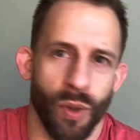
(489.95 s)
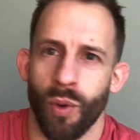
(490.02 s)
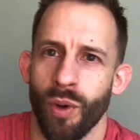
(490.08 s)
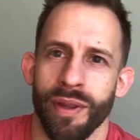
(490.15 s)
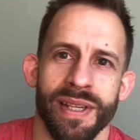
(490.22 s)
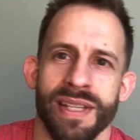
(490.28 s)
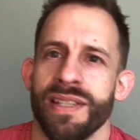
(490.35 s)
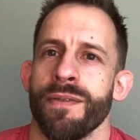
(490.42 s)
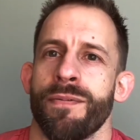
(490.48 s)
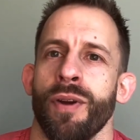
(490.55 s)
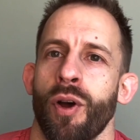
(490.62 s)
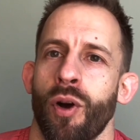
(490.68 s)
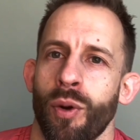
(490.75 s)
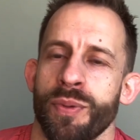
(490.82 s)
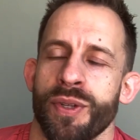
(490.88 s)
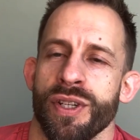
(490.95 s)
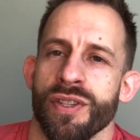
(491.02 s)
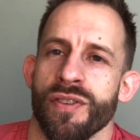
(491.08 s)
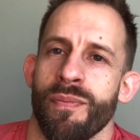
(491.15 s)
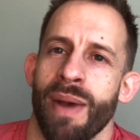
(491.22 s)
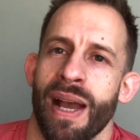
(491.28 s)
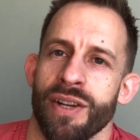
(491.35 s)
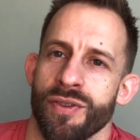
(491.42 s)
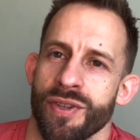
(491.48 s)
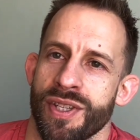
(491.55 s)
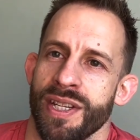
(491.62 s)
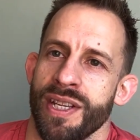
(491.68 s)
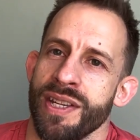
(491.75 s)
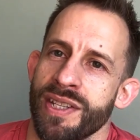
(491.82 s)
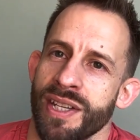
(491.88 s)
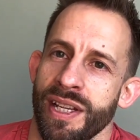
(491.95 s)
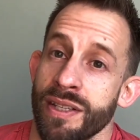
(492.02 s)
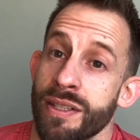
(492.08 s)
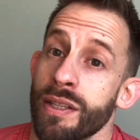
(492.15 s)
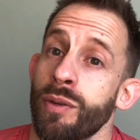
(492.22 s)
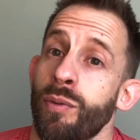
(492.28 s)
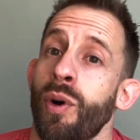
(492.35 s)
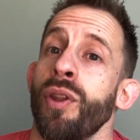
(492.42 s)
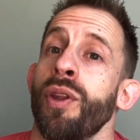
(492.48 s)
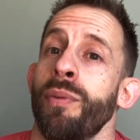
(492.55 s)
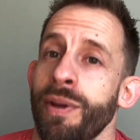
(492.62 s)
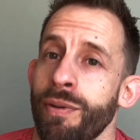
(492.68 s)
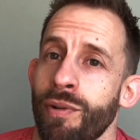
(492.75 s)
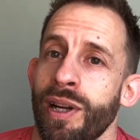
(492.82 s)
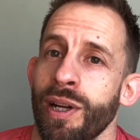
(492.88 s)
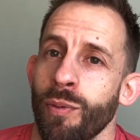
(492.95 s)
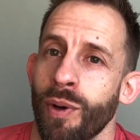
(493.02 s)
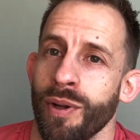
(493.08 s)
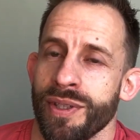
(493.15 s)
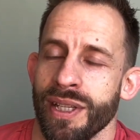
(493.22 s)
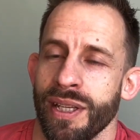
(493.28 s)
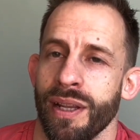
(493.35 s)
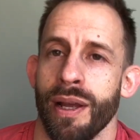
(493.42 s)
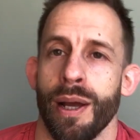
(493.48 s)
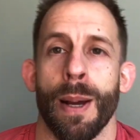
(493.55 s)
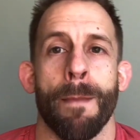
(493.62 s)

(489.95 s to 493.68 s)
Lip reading: all of these different options of mattresses into the one that we really wanted,